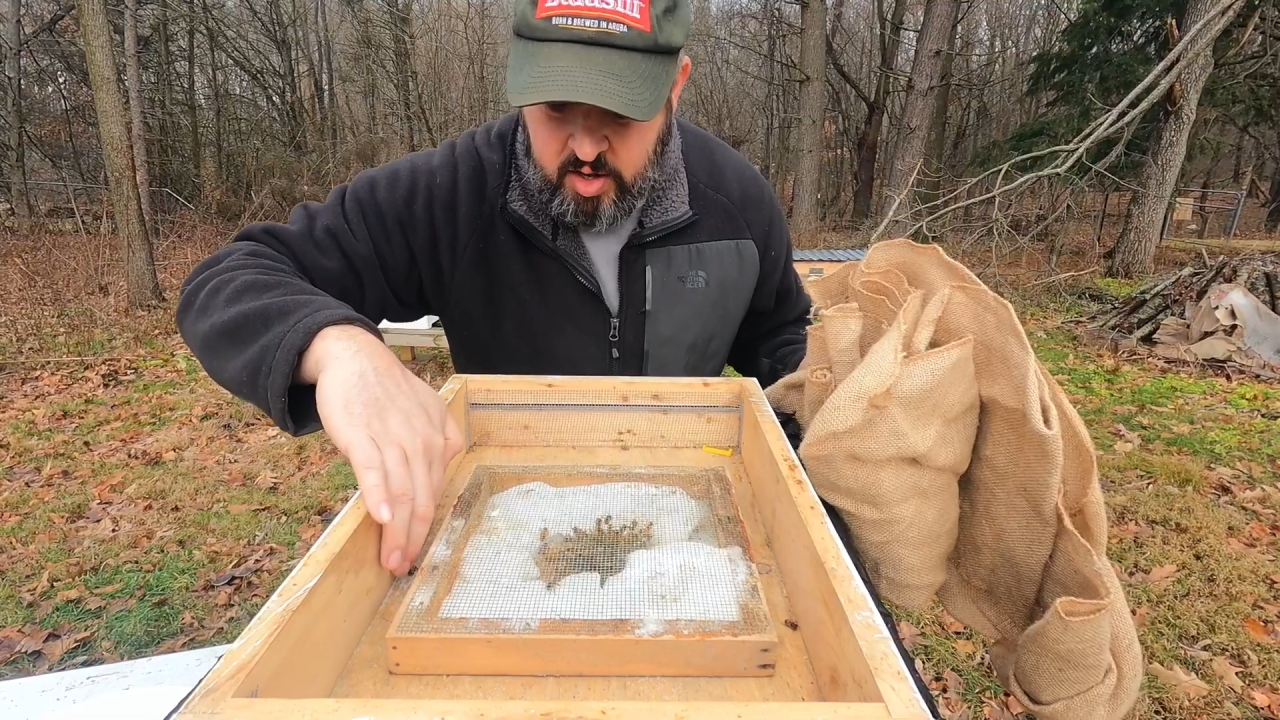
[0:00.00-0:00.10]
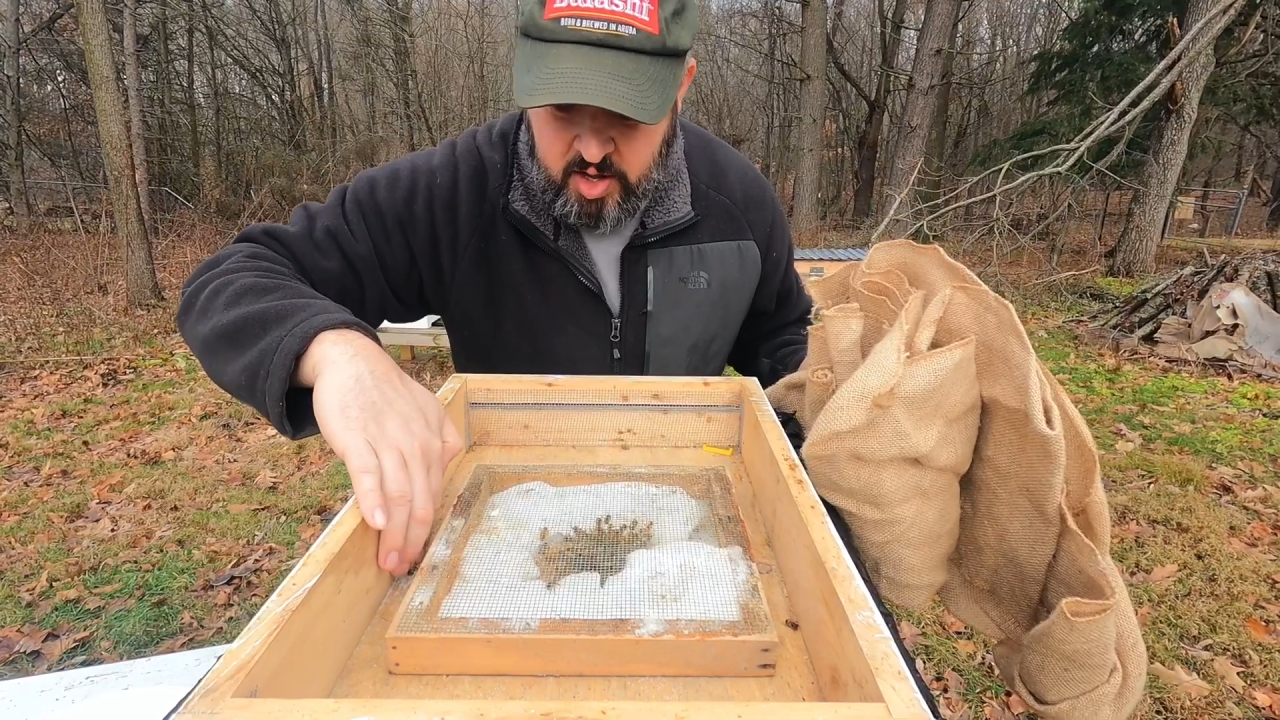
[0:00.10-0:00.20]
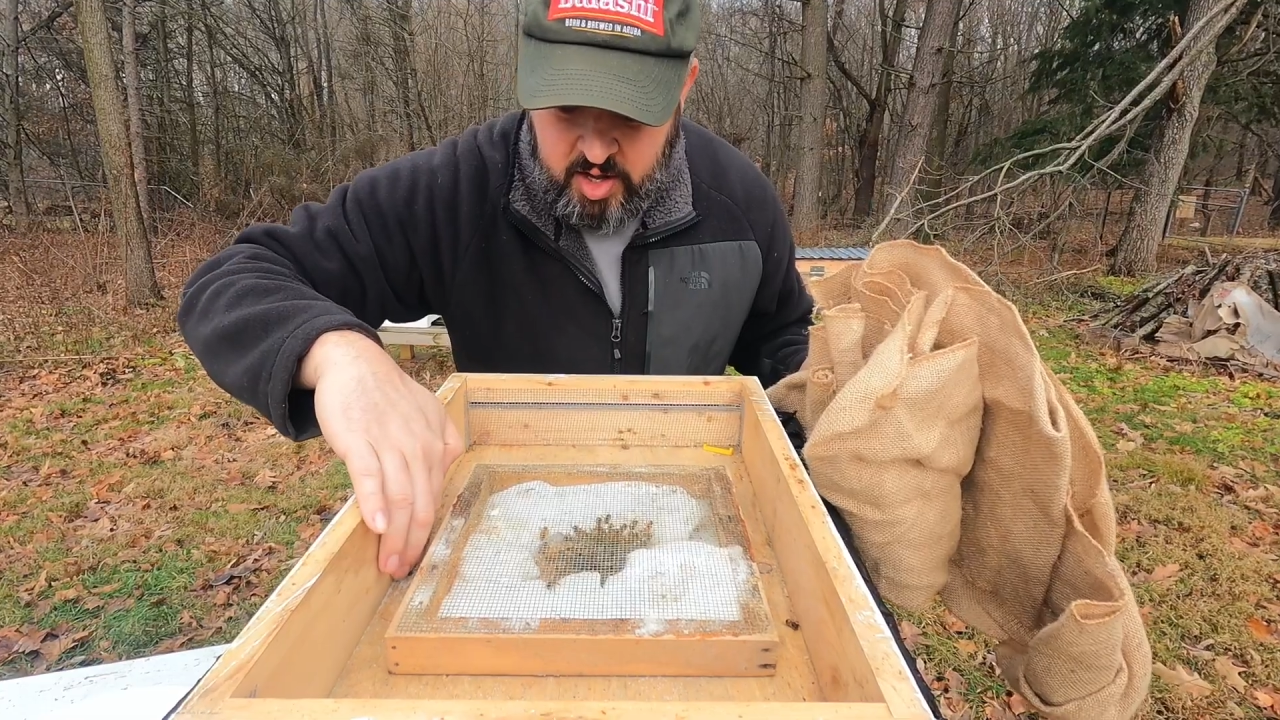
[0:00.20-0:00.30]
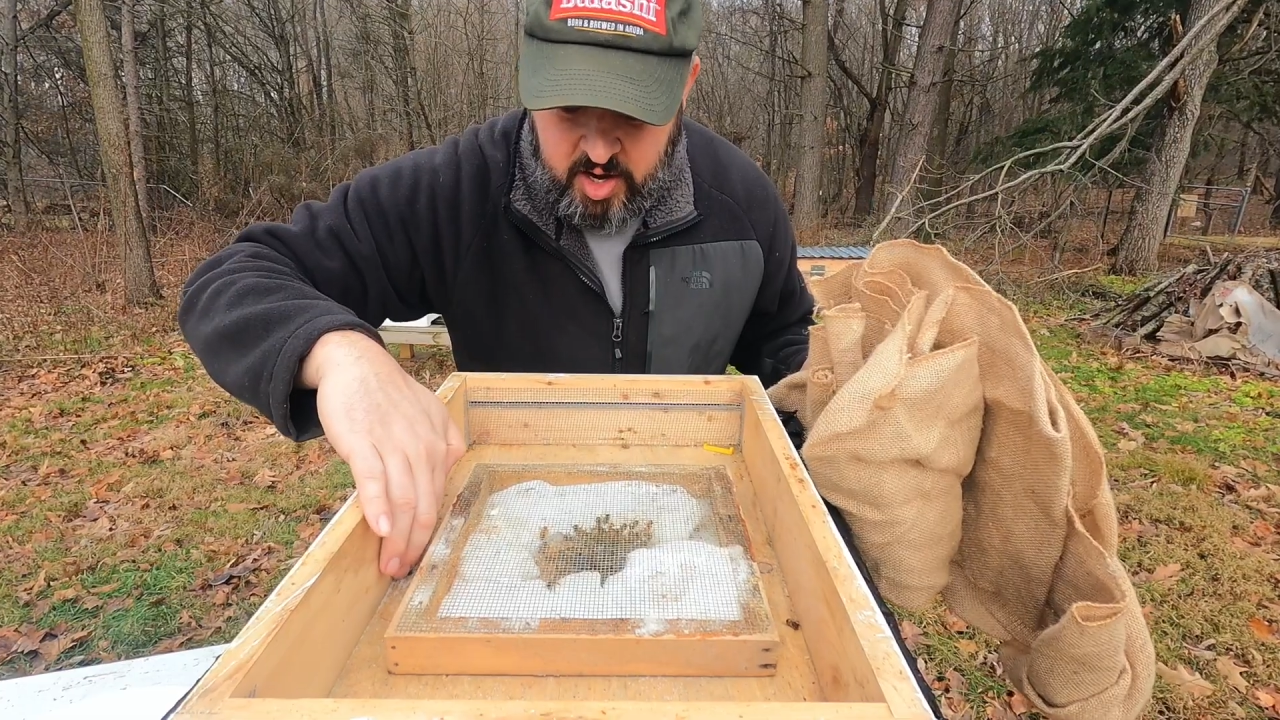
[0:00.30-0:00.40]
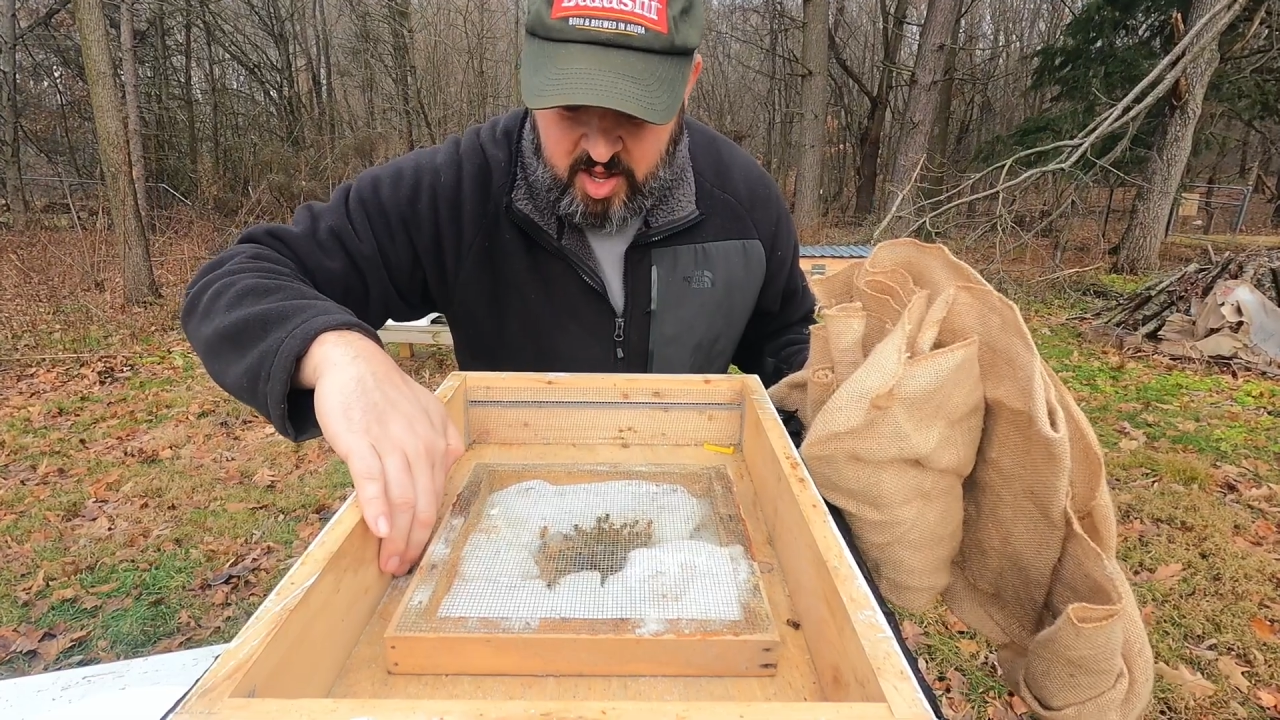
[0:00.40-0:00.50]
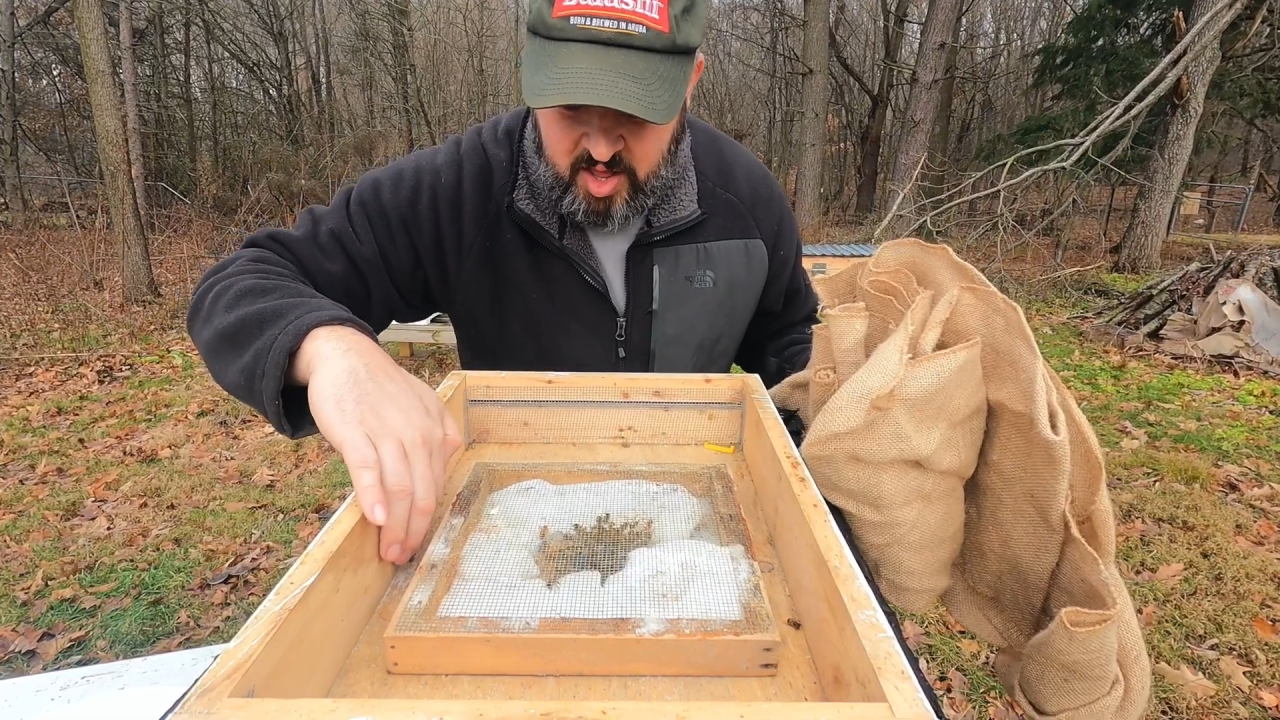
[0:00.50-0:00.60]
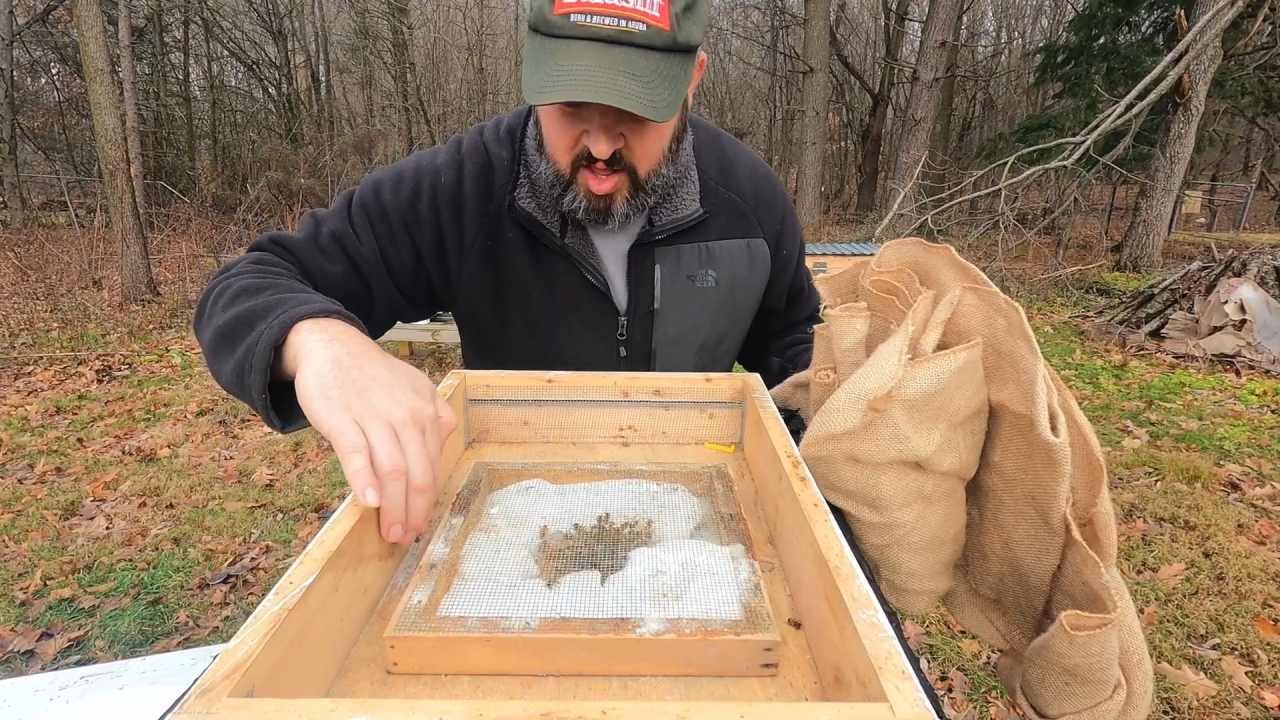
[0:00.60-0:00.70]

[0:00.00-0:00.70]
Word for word: good.